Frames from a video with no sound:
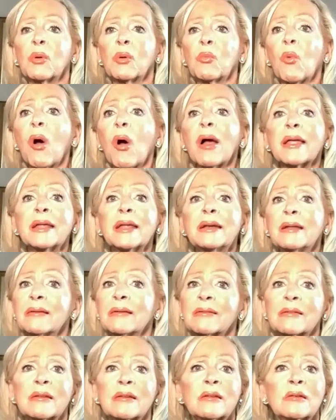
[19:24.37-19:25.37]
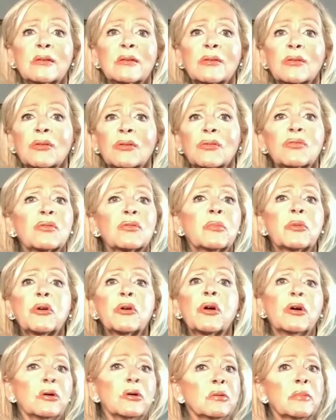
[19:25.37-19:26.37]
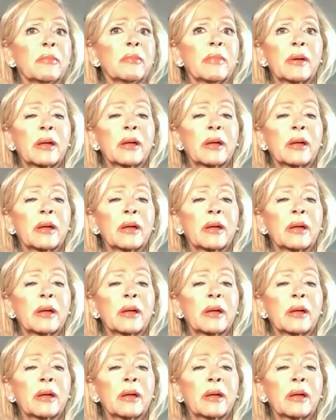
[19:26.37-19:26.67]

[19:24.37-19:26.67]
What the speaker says: walking distance from her home.